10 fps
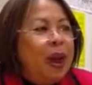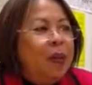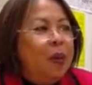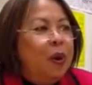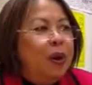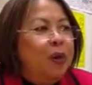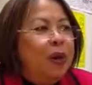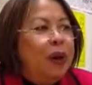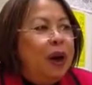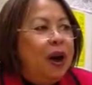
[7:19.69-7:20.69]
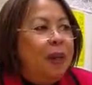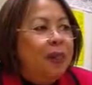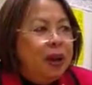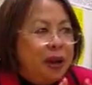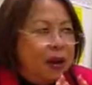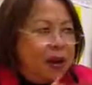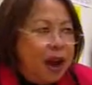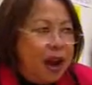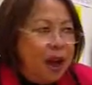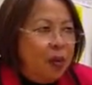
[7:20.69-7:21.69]
airport to pick her up, her
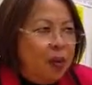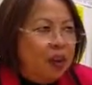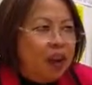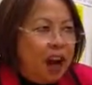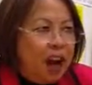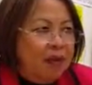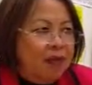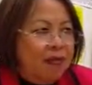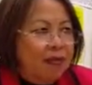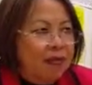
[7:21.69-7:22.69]
hair was shaved.